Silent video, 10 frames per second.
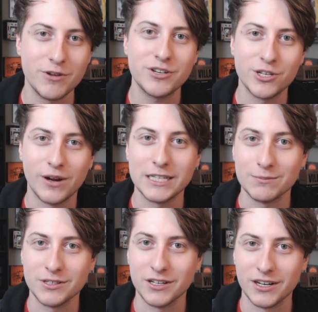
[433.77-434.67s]
Mewtwo has
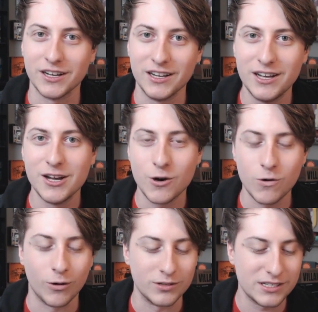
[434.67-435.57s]
some good
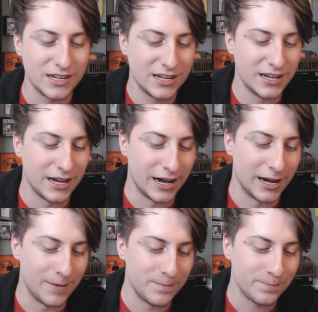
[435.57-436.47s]
quotes.
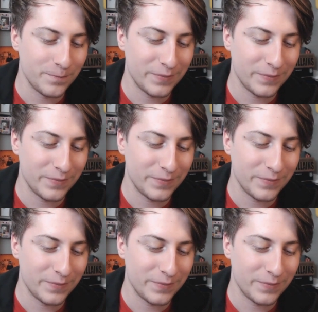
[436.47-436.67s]
But